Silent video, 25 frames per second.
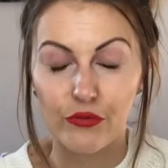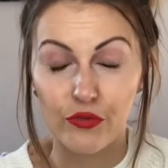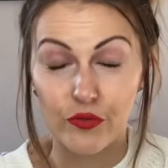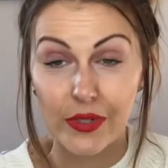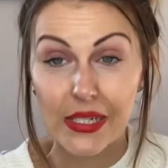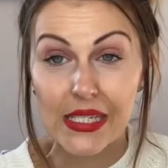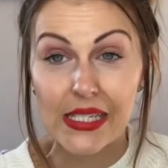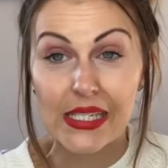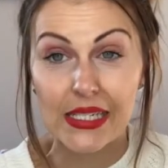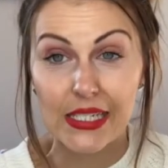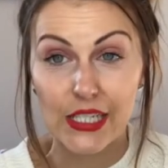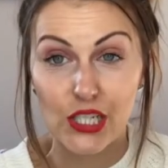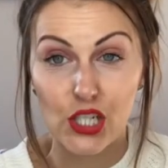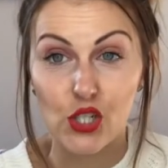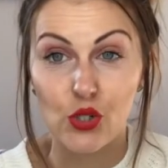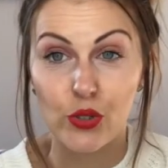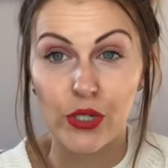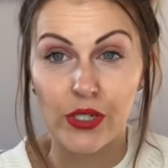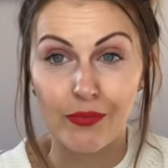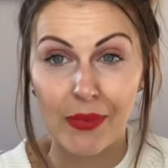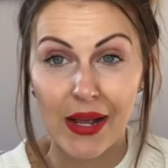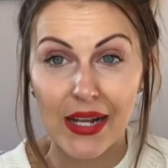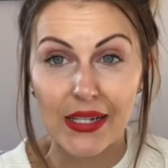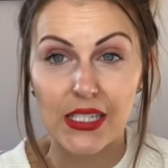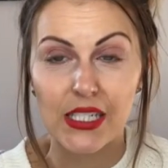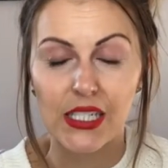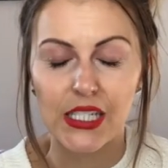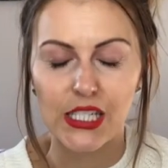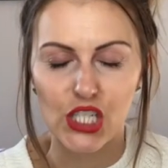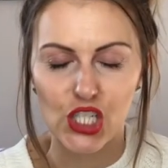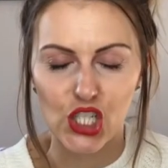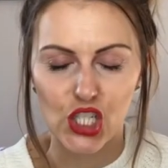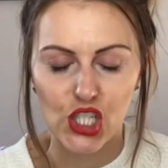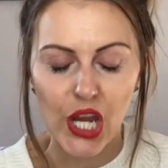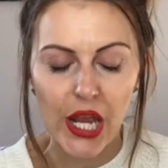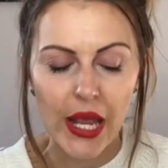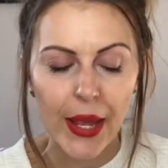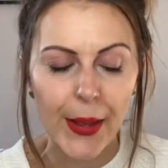recently joined back to the
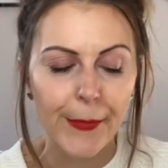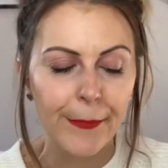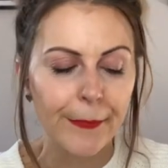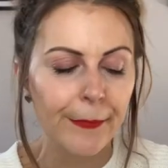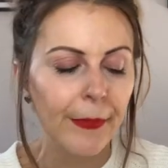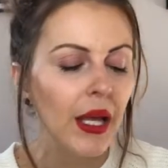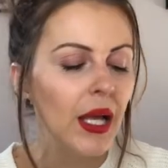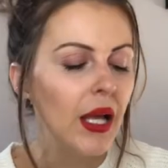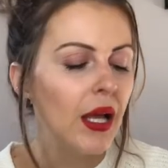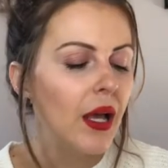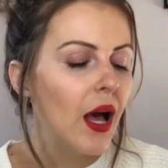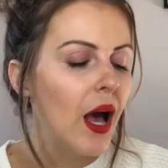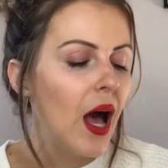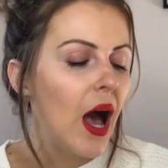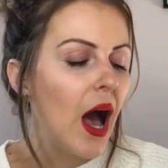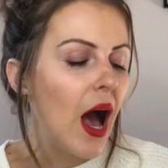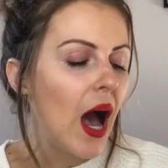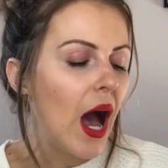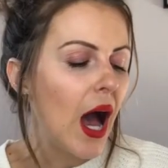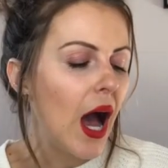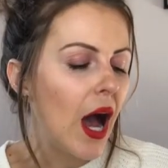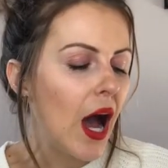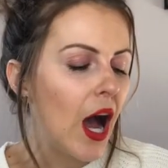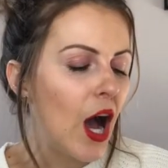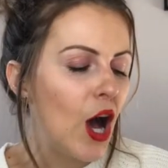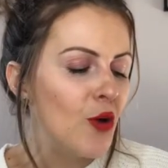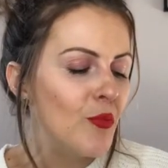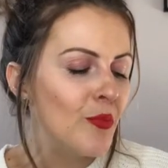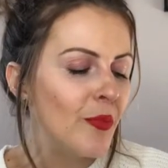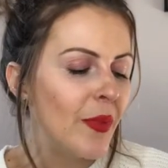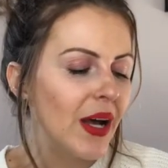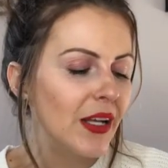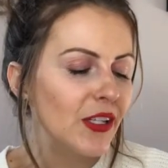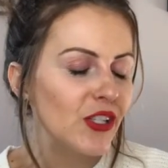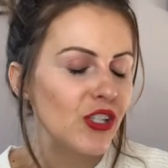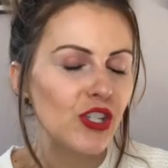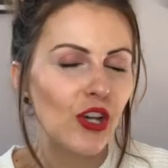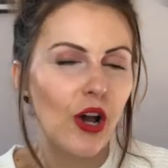
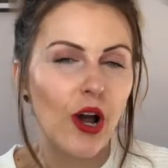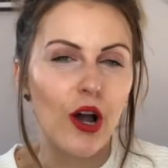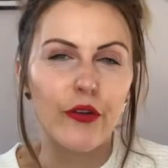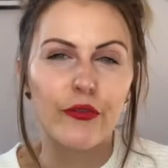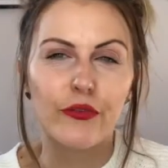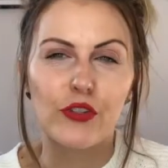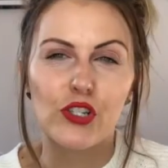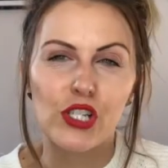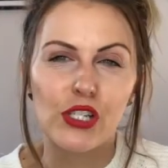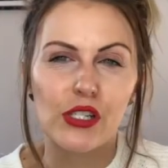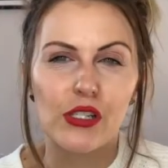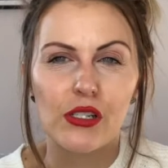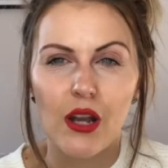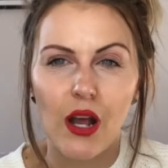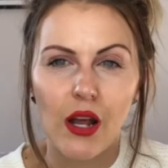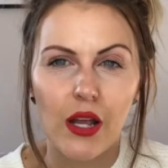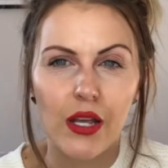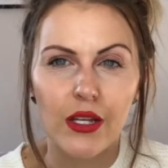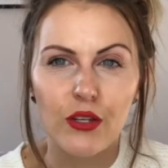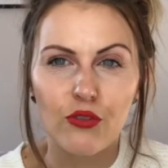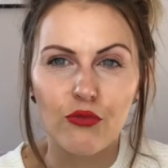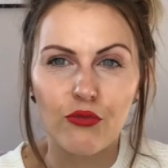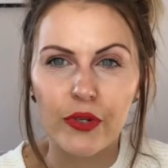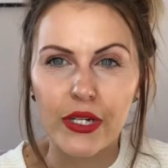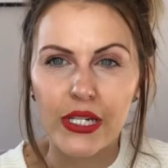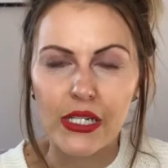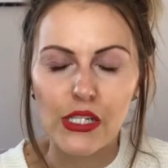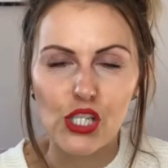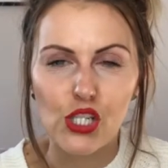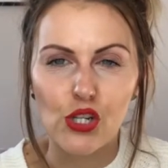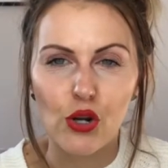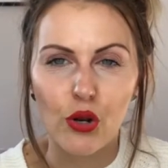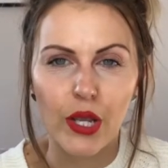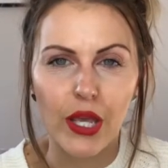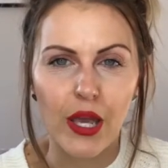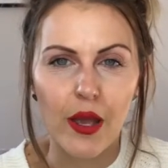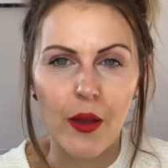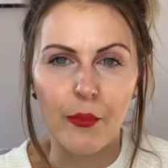gym, so I've just like
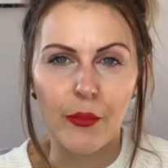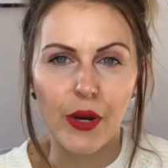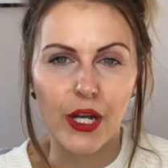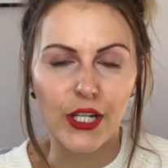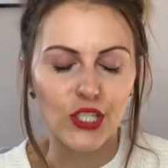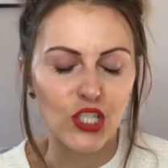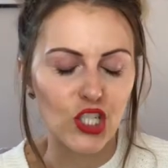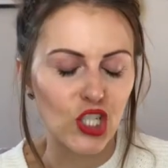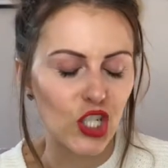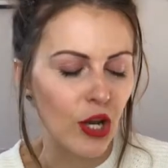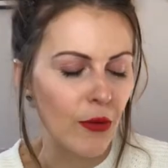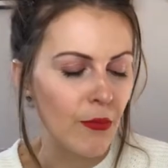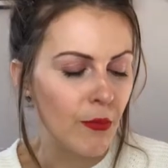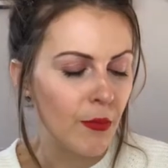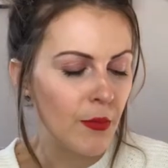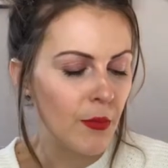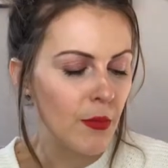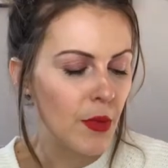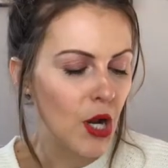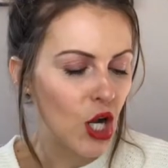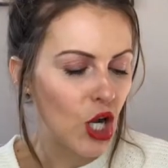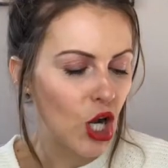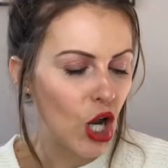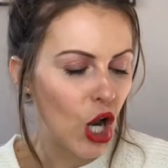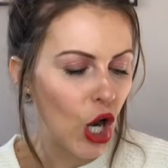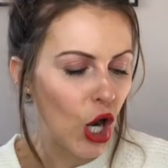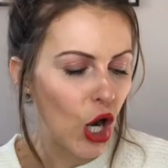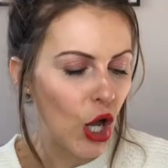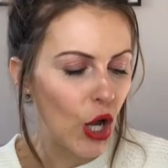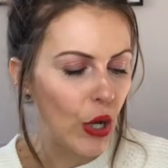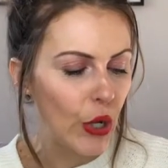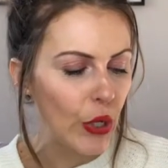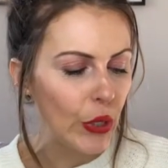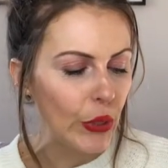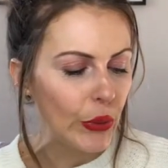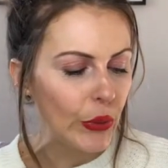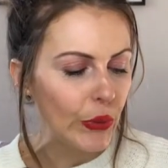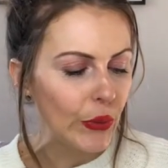restocking my gym
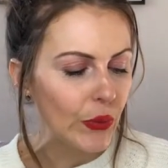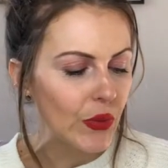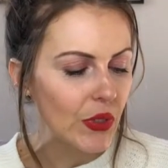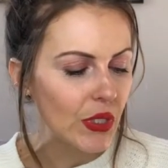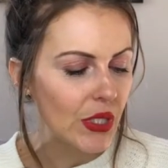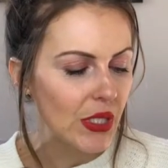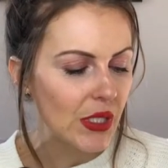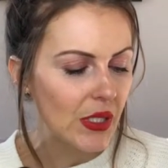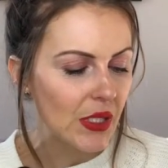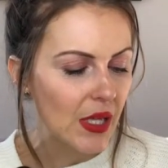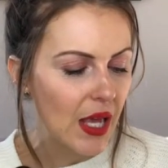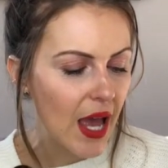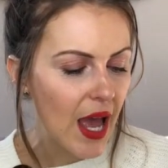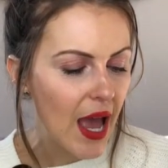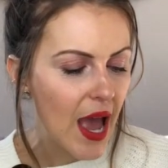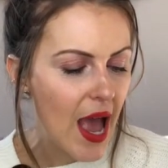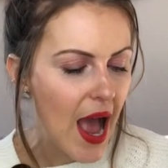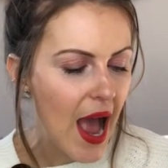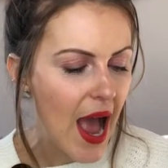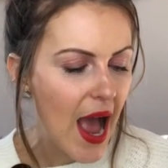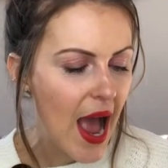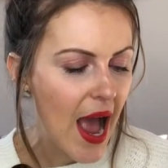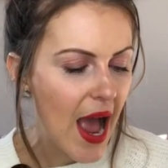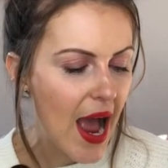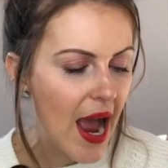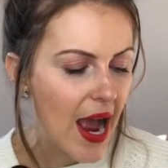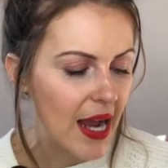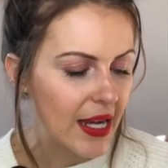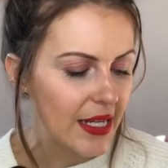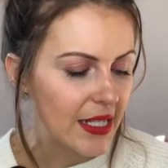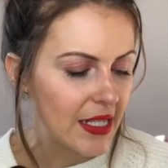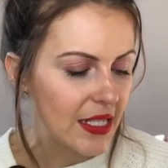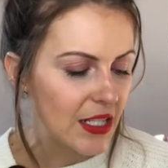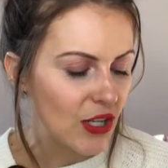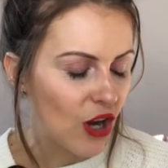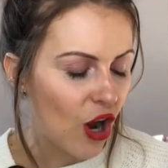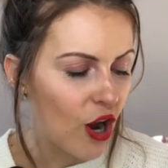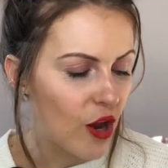clothes,
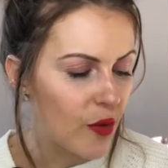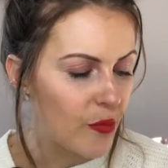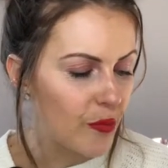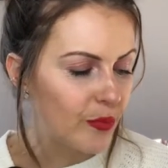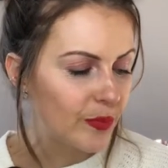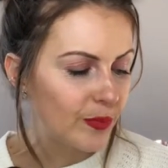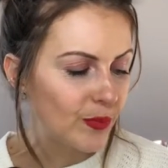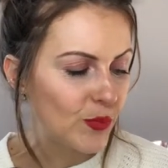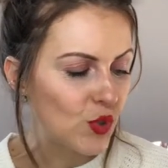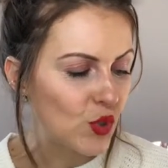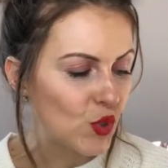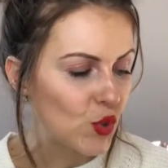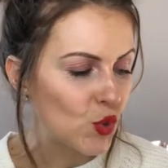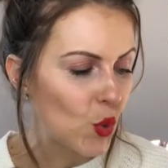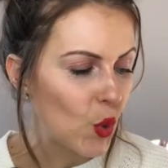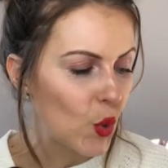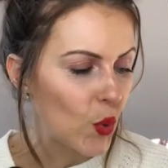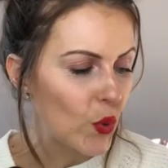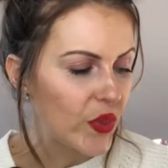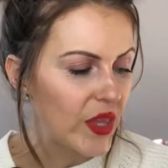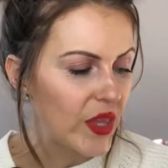and I saw